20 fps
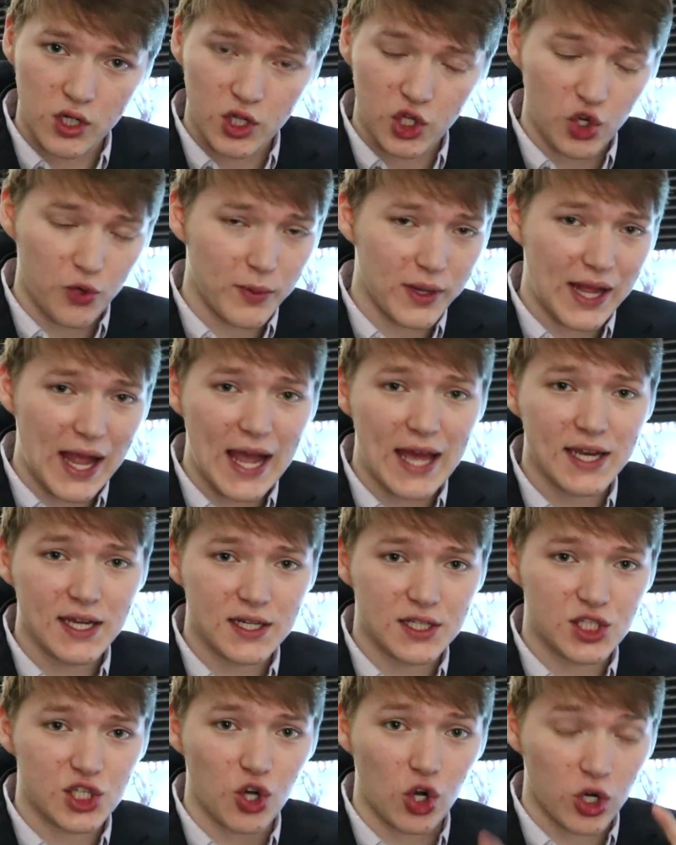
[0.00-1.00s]
Your
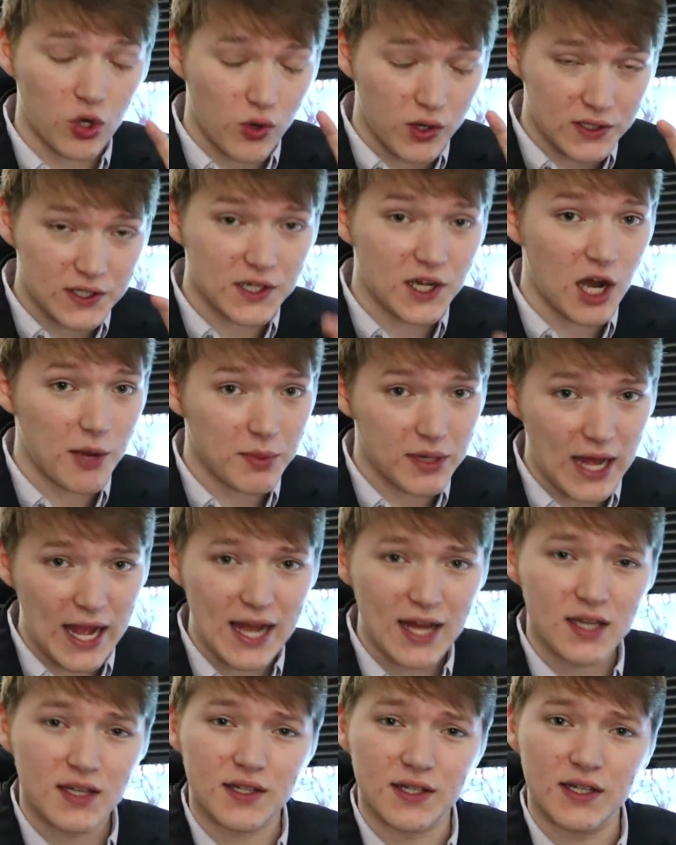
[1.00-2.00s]
mechanics are going to come in
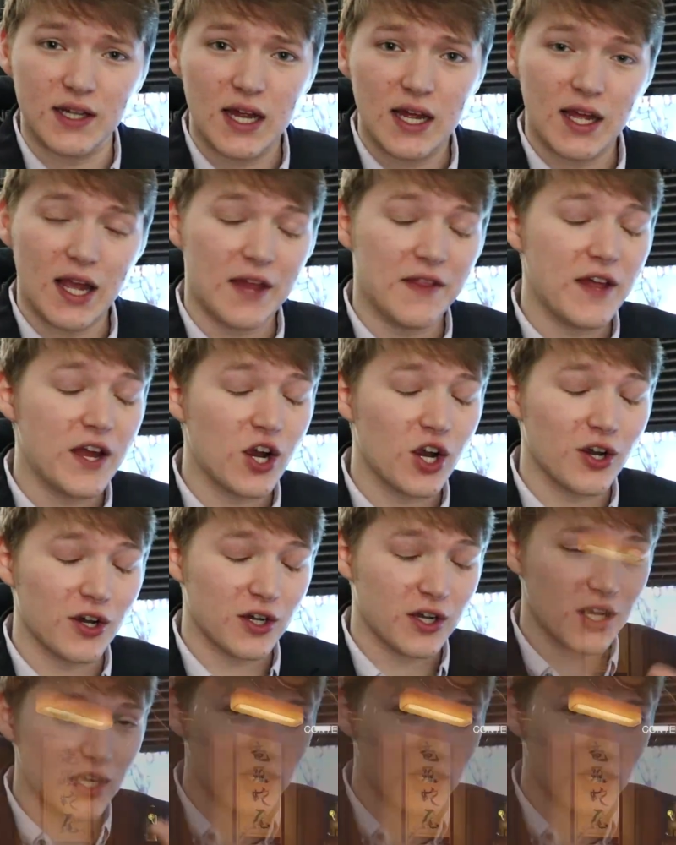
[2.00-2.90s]
handy, and they're